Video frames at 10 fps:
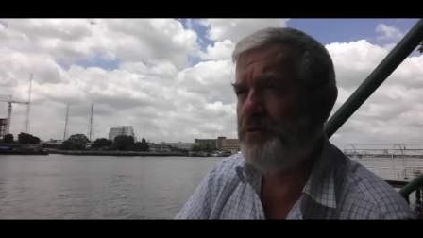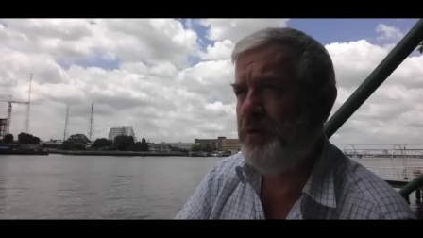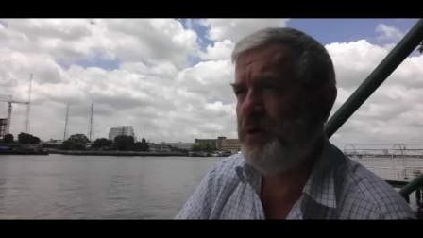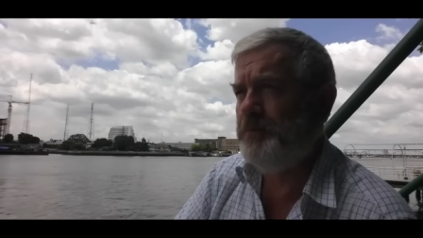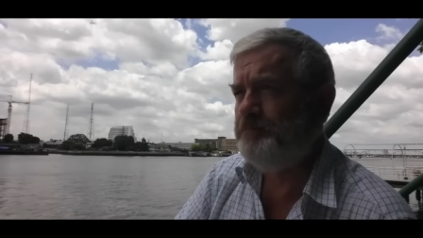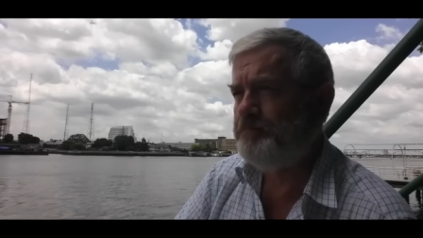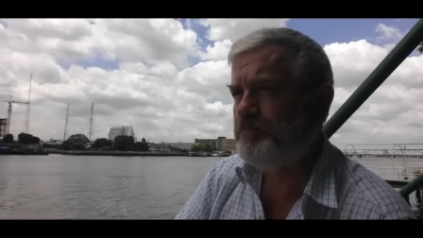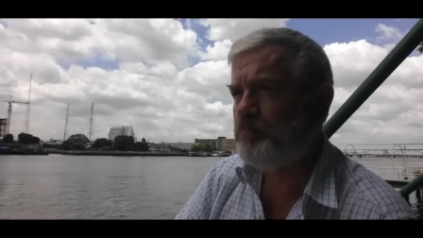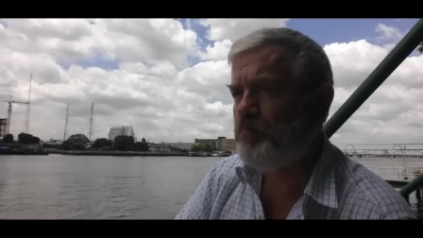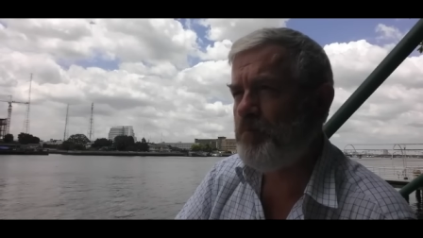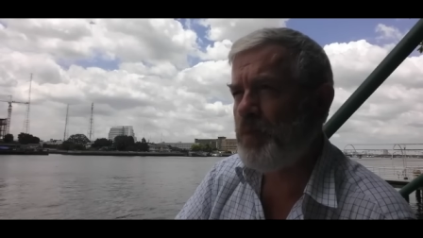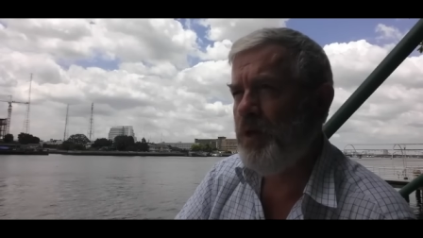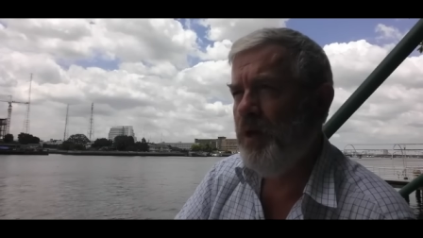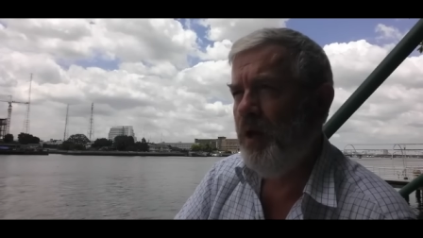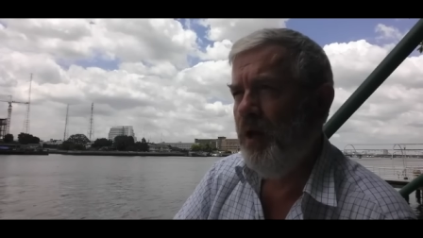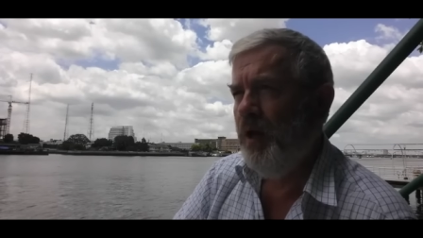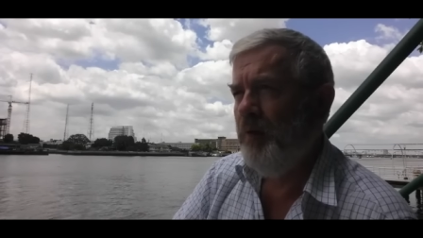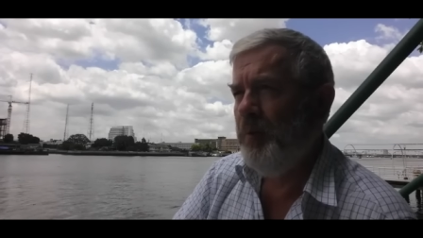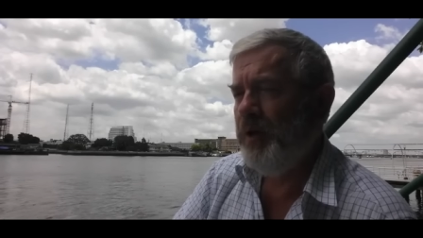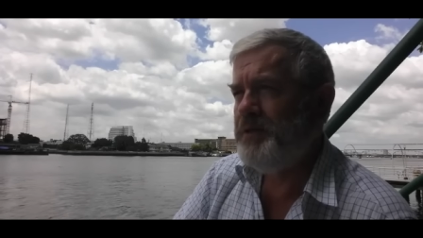as well.
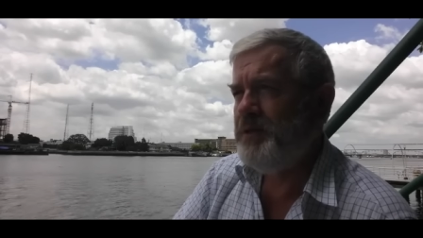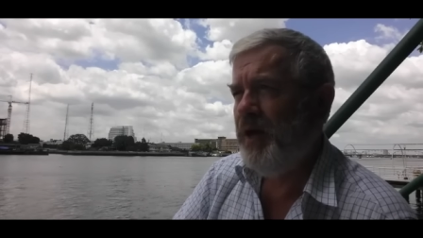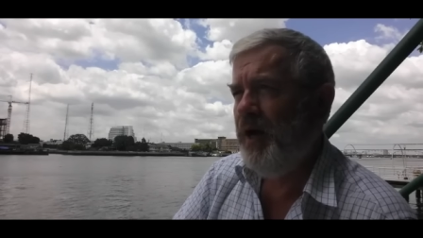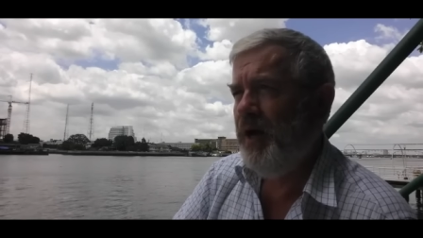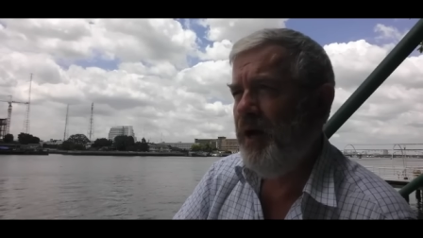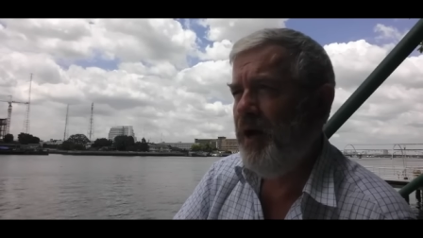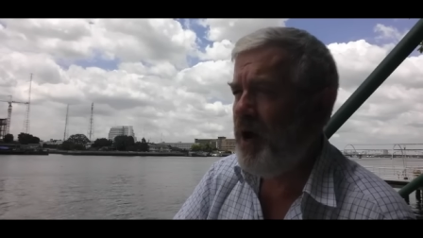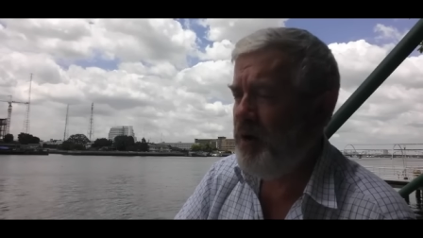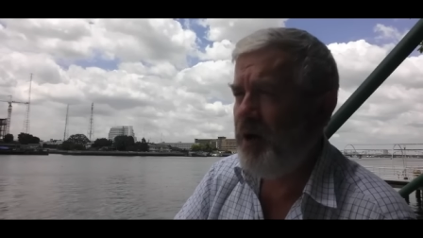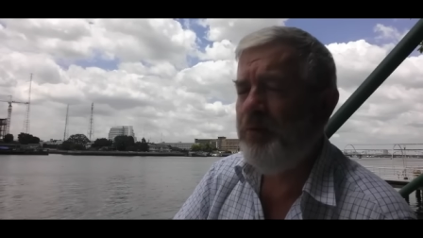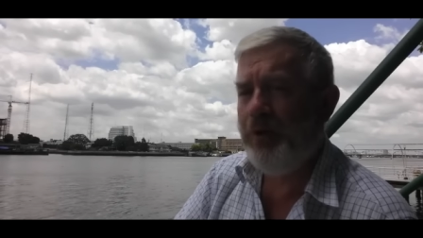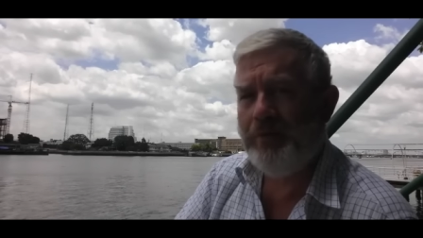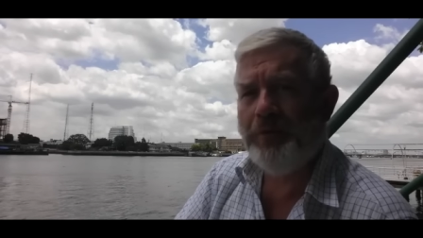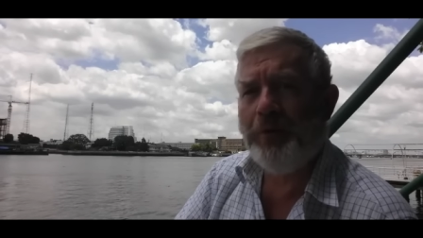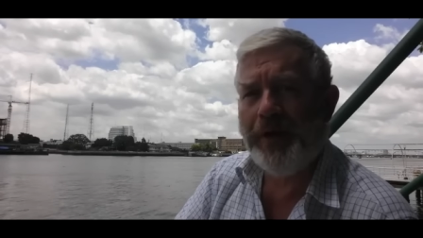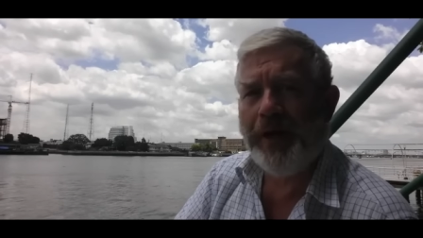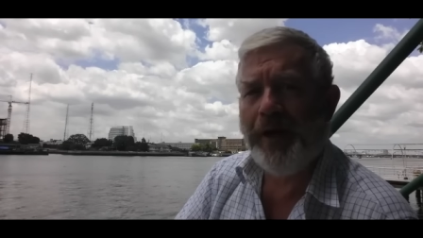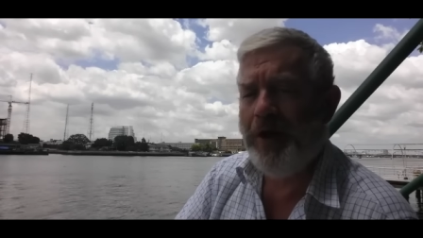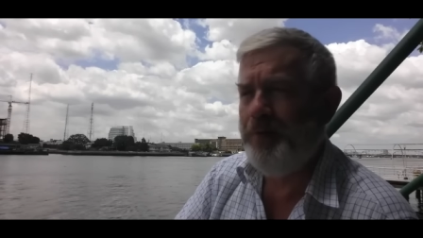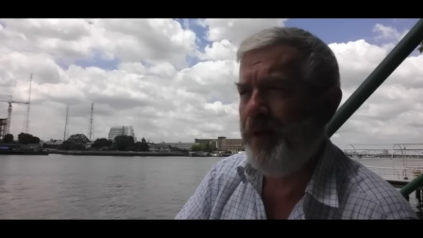But uh, I'm looking forward to getting
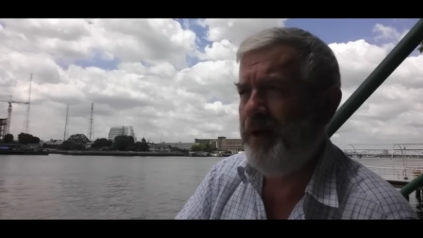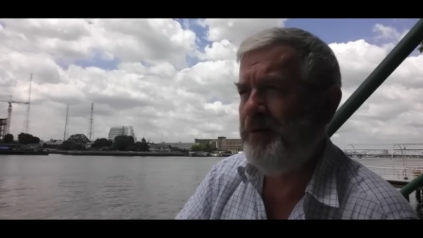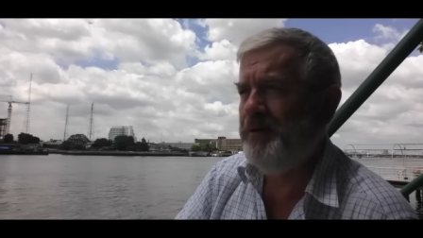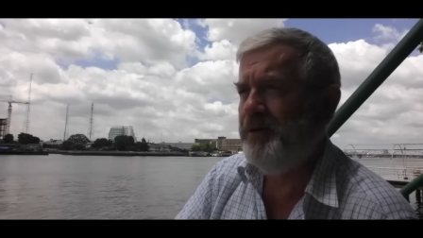home now